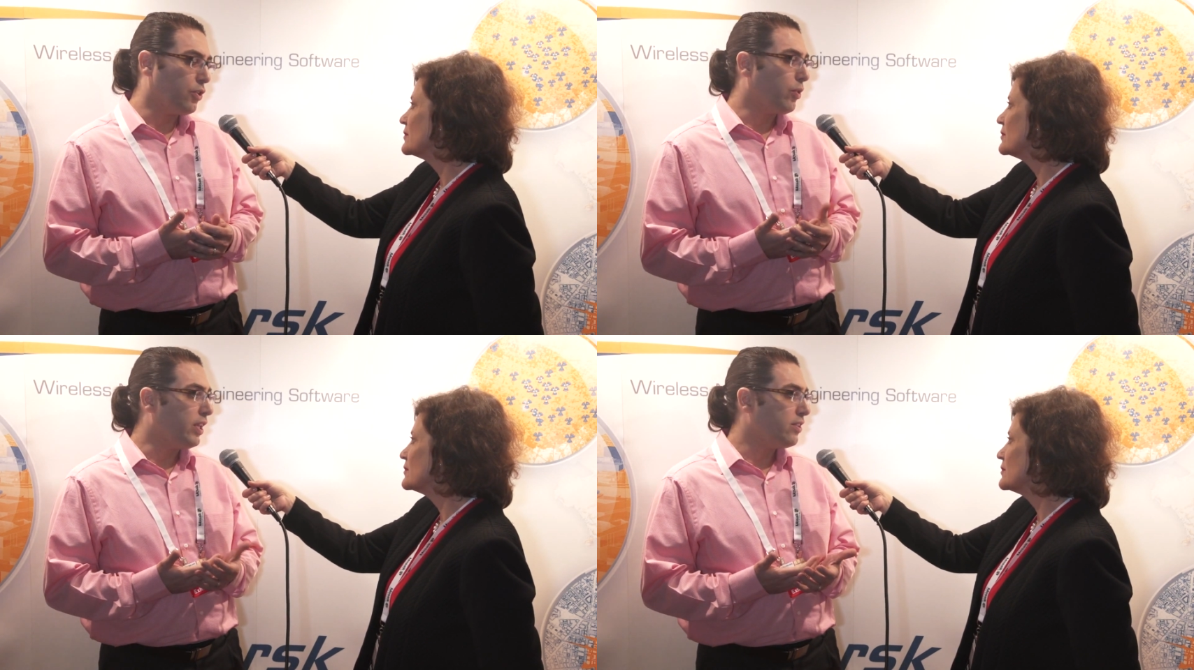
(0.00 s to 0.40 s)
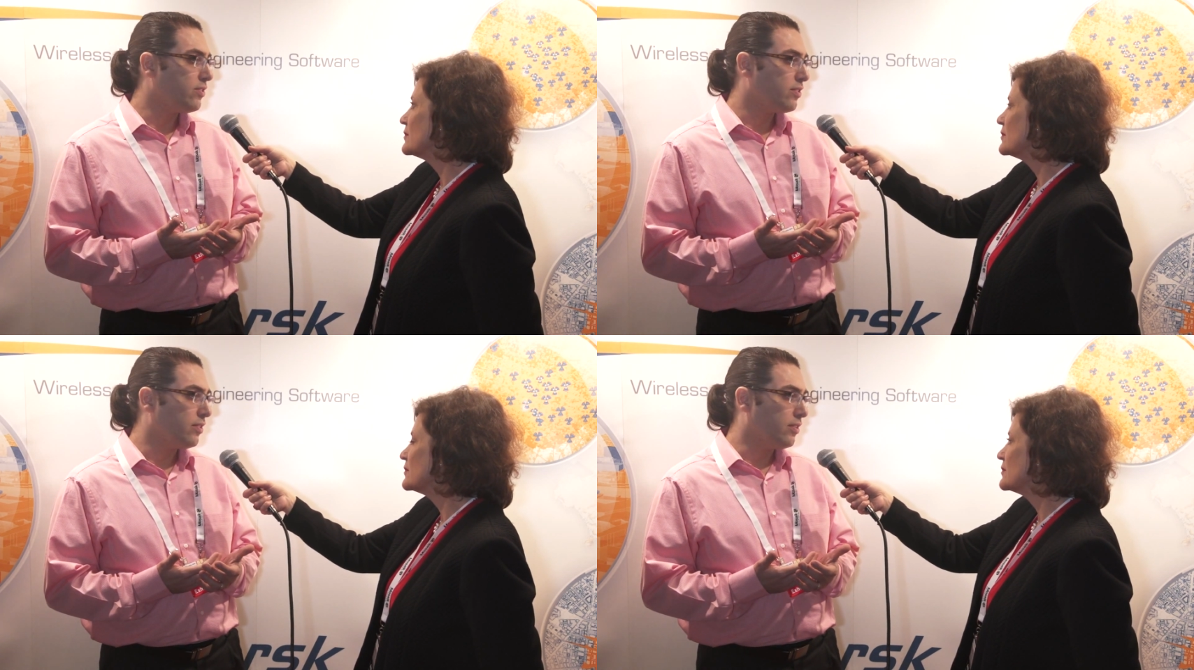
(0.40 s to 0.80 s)
Speaker 1: the
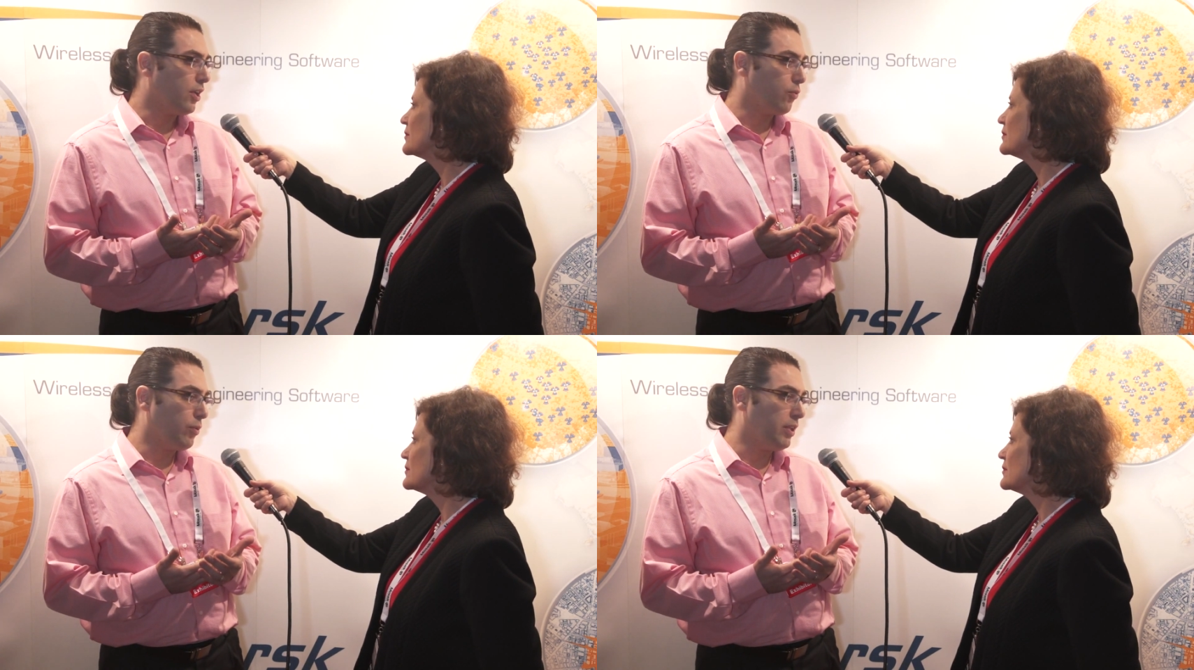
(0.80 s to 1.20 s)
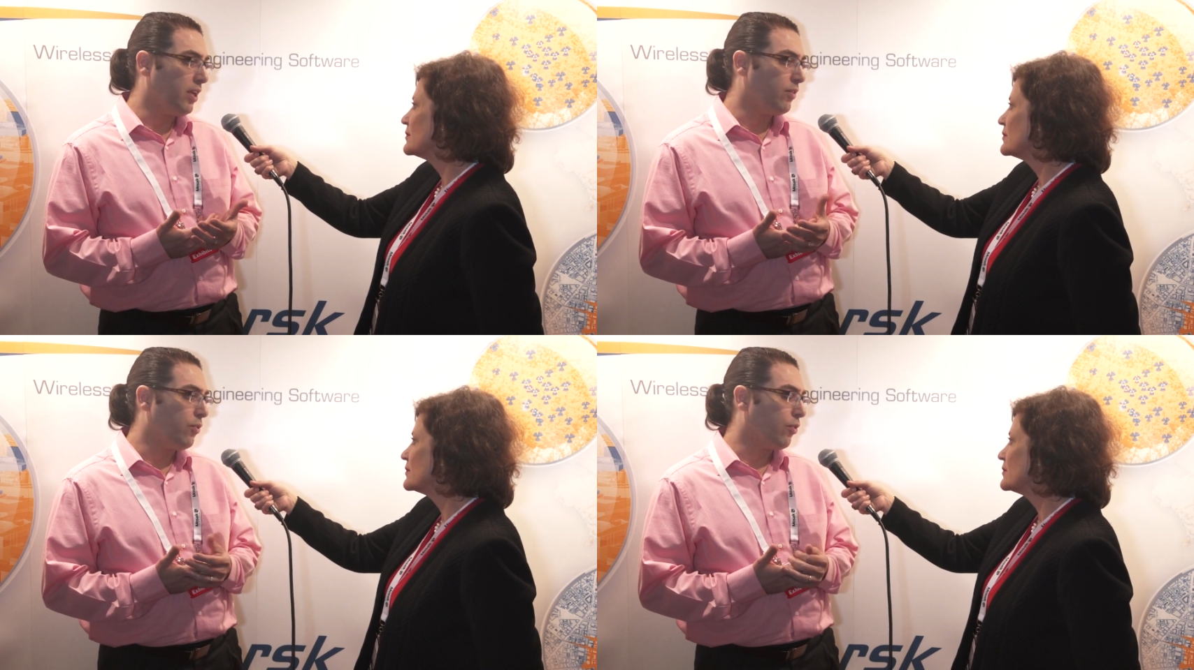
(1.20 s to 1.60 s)
release that we've been
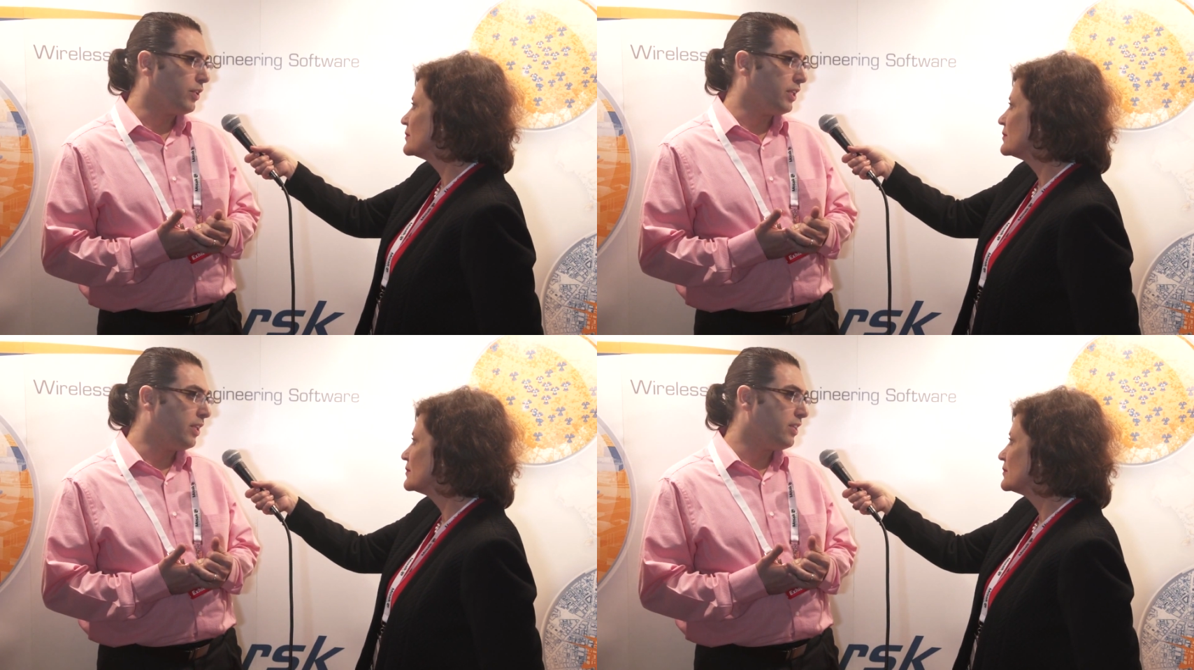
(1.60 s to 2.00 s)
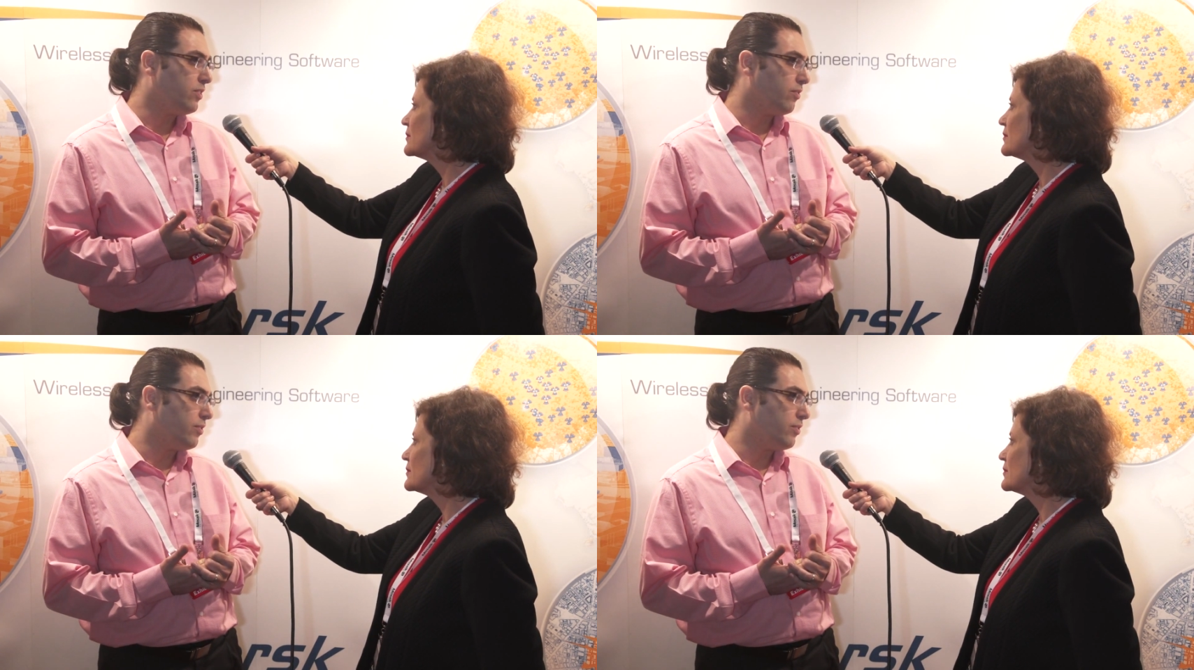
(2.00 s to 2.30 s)
having of the native